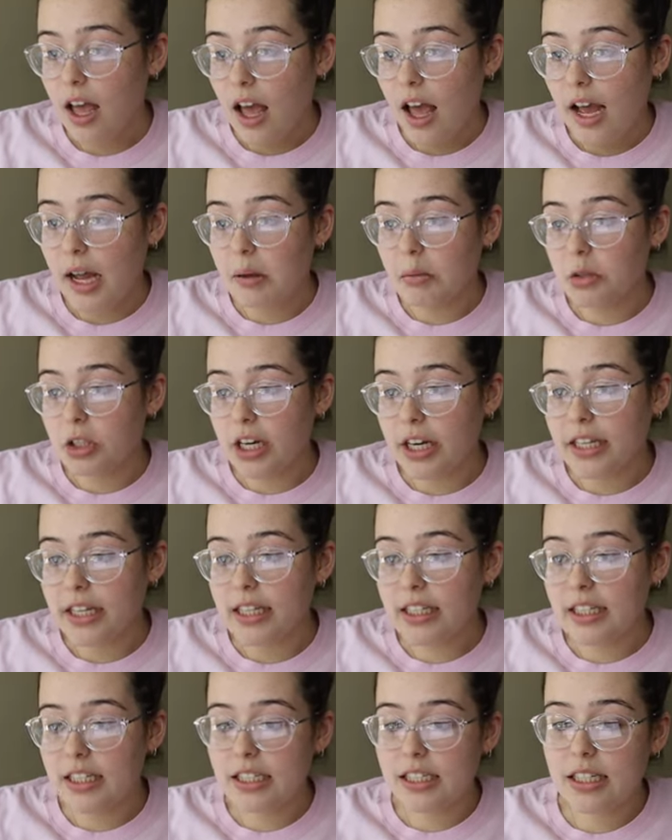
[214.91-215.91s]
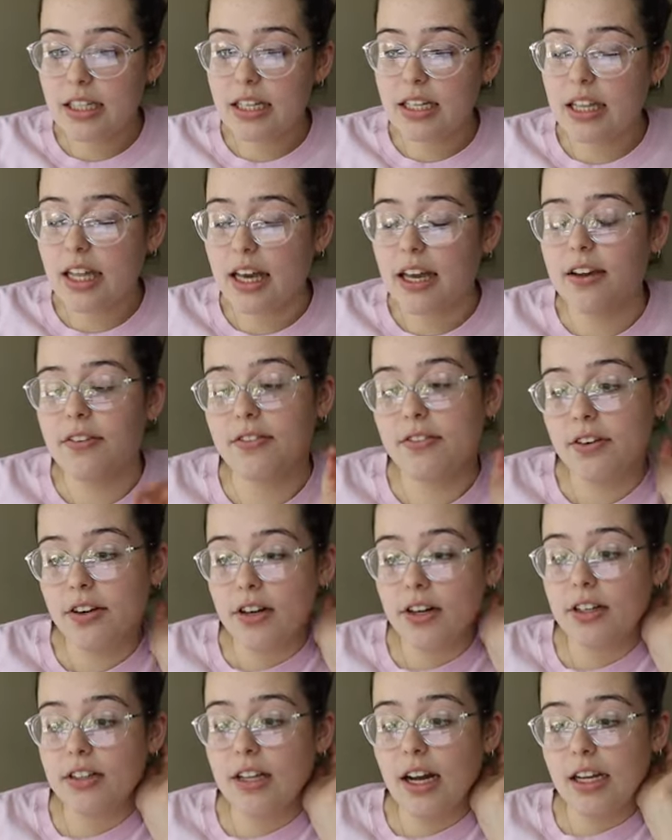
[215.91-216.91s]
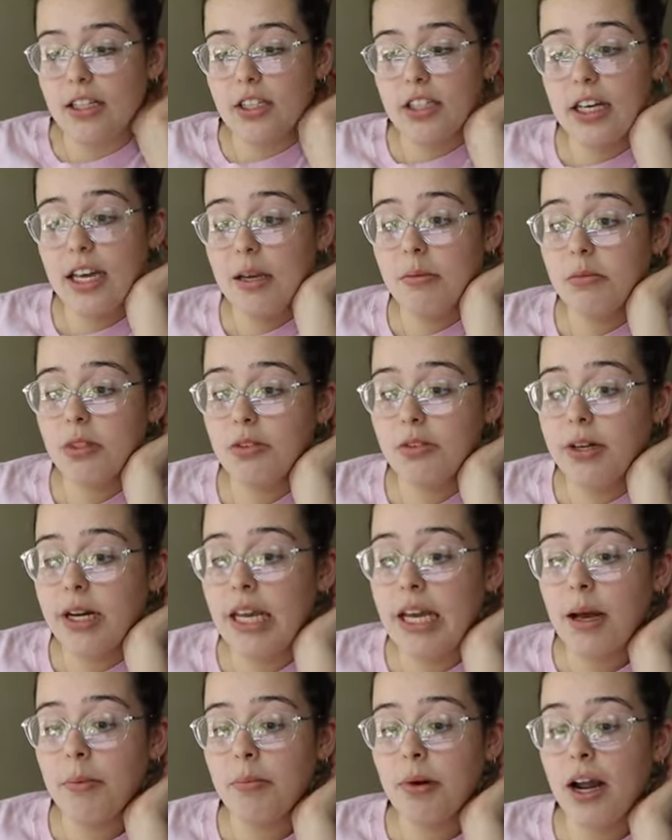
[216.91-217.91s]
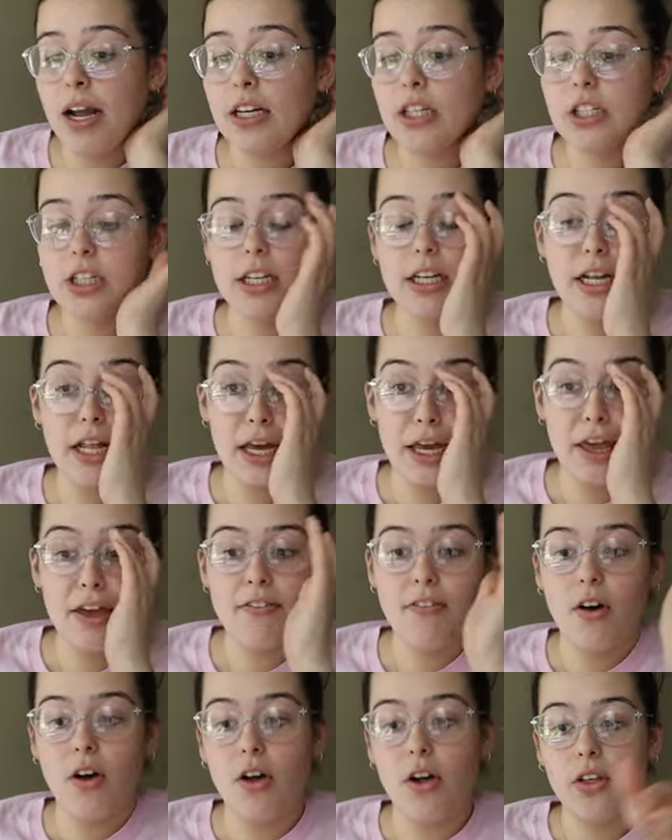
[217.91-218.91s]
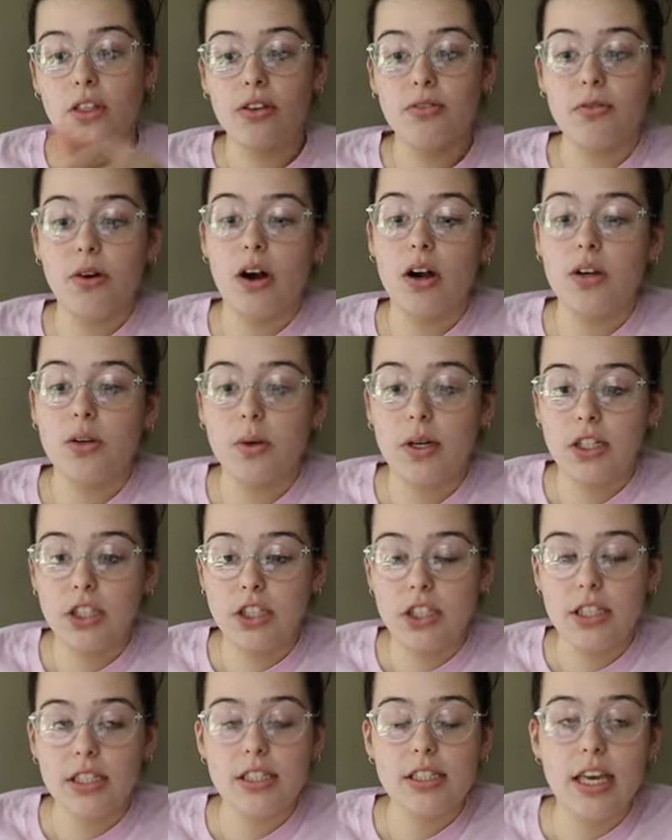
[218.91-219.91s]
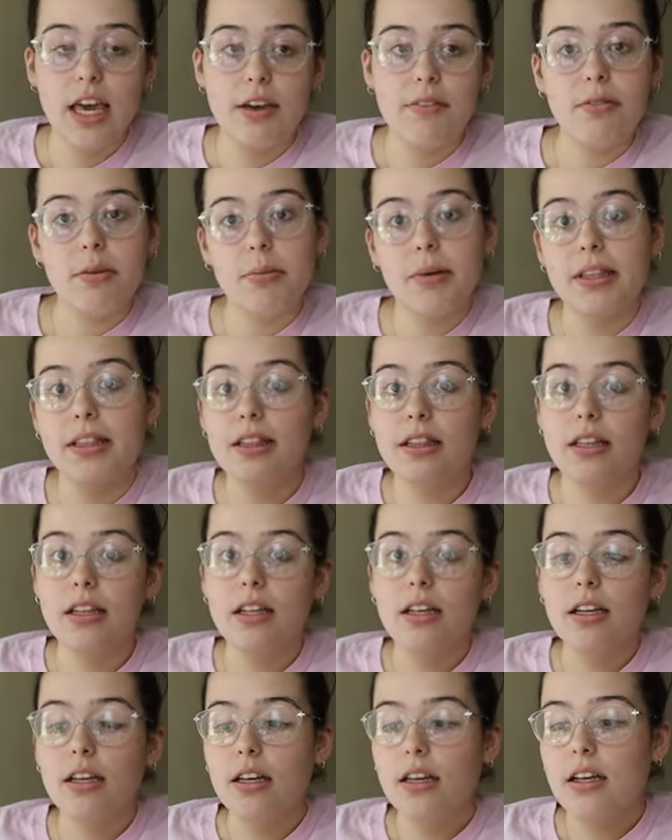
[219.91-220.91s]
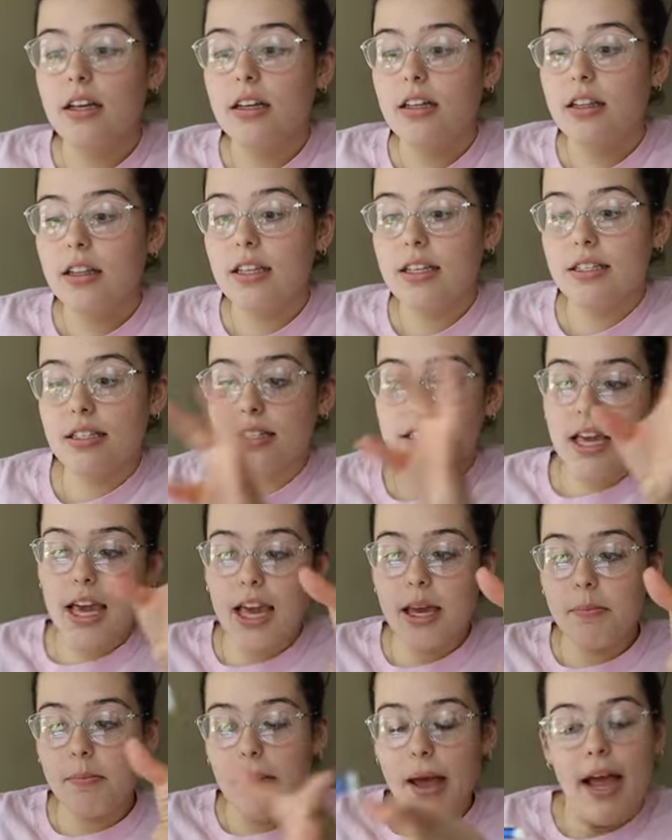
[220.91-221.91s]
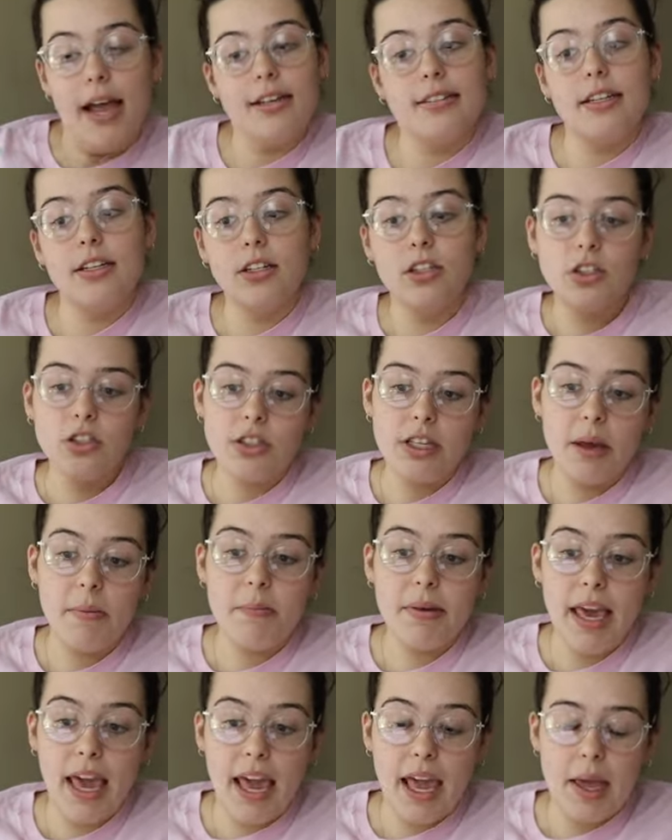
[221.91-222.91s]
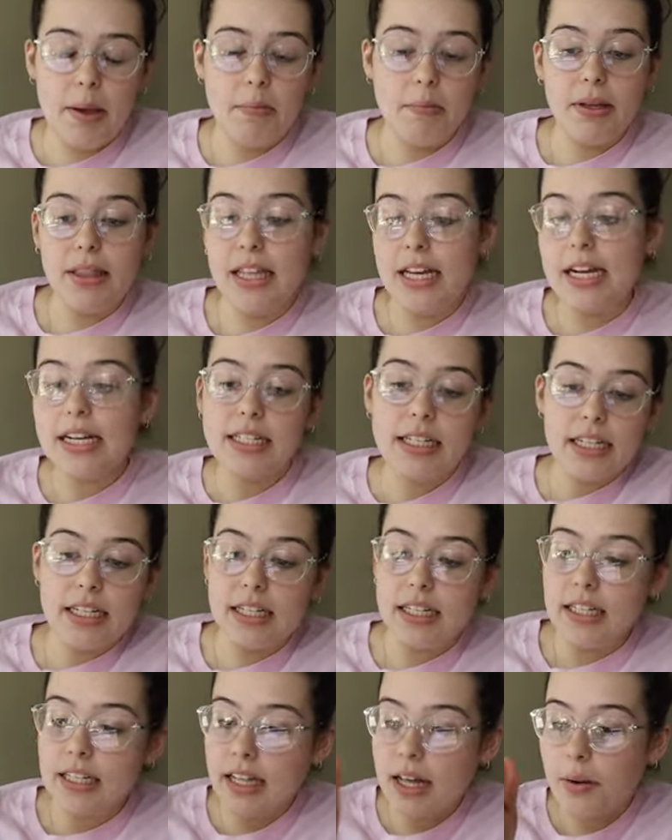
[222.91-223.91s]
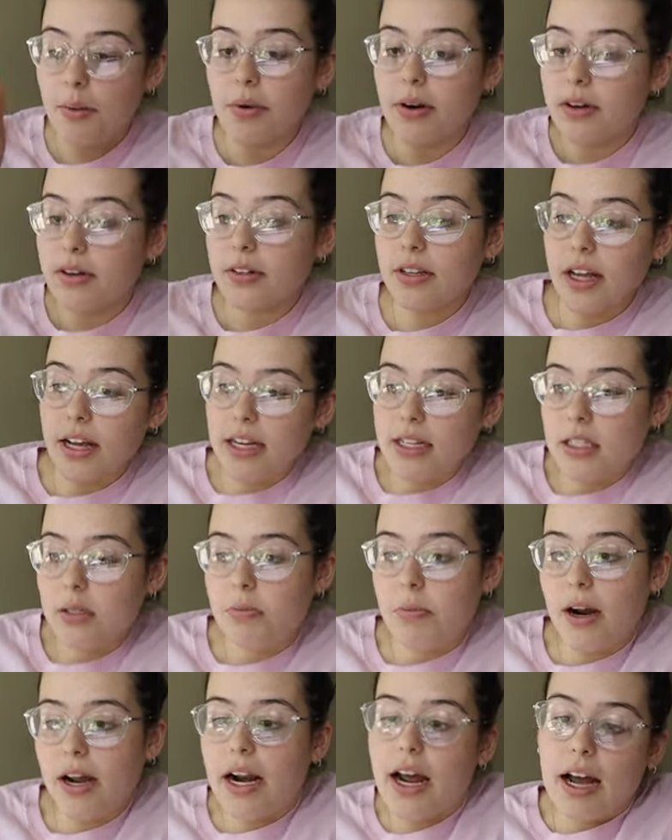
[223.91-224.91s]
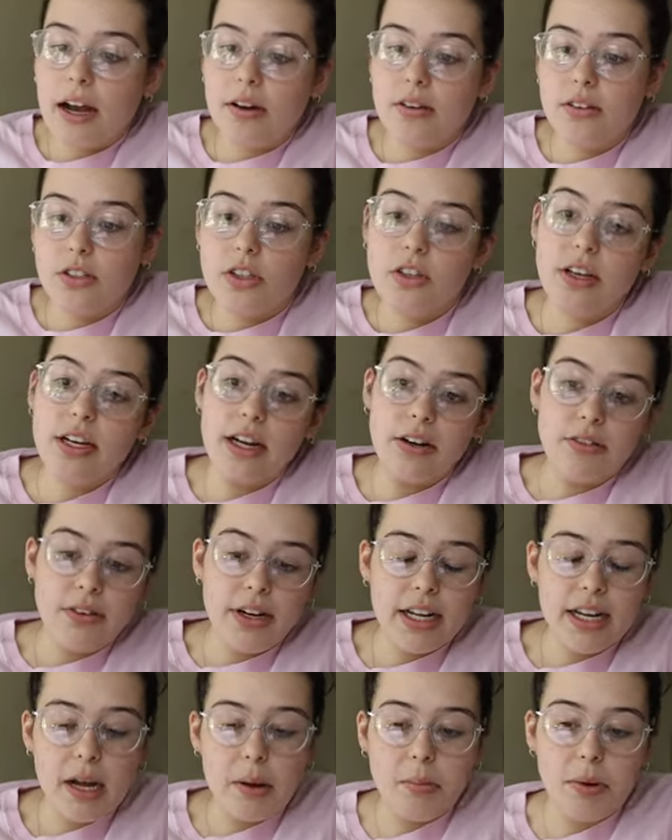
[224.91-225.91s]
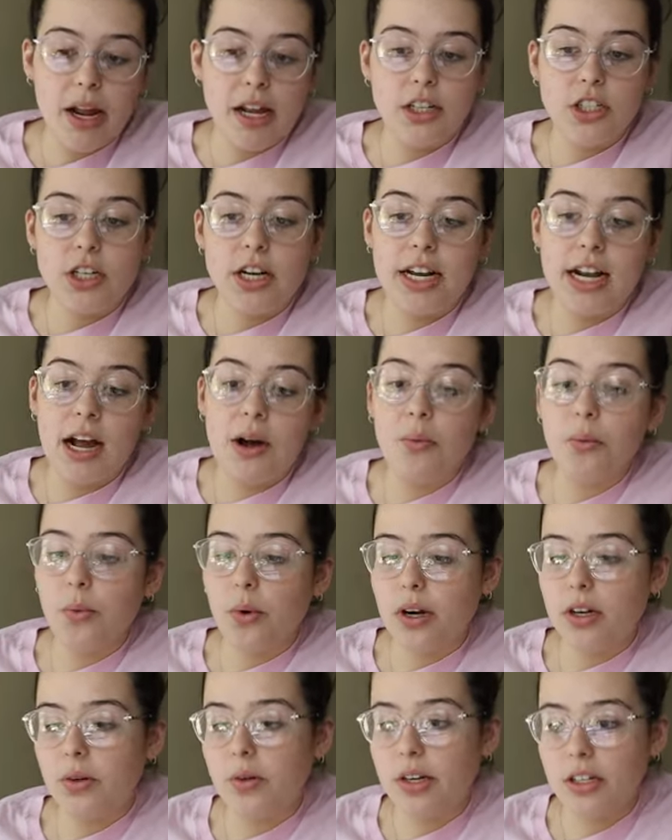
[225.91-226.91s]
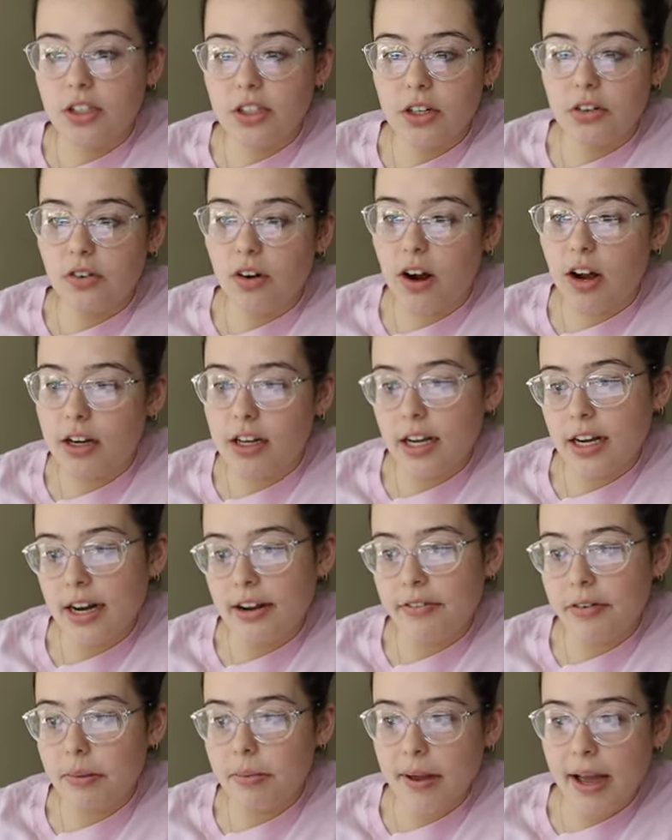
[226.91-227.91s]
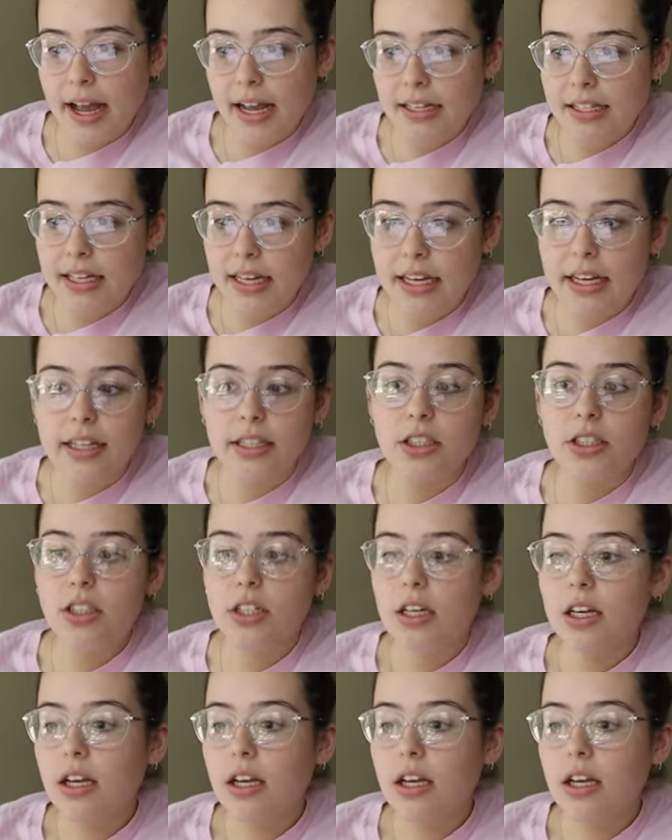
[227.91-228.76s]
I'm checking to see, like, for logic games and reading comprehension, like, if all the wrong questions came from, like, the same passage or same game, but they didn't. They were like spread out. So like on reading comprehension I got 1 question wrong on every passage.